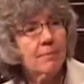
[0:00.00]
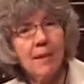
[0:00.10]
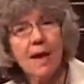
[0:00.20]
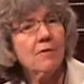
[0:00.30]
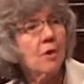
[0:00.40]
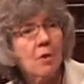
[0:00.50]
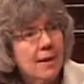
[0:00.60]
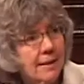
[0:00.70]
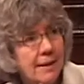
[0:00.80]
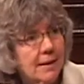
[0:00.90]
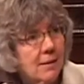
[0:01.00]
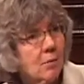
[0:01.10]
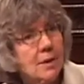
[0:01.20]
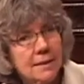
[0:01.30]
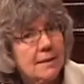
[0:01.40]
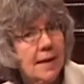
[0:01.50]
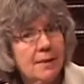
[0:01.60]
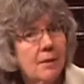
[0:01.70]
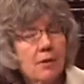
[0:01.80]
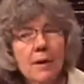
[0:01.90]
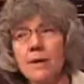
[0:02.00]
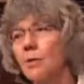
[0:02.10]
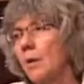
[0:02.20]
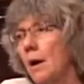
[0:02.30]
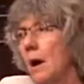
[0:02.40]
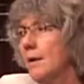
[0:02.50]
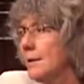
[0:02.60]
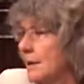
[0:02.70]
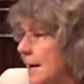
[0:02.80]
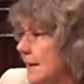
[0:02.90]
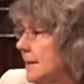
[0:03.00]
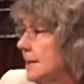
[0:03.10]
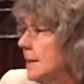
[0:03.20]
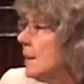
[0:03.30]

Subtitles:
have no idea what state they're in or where our state is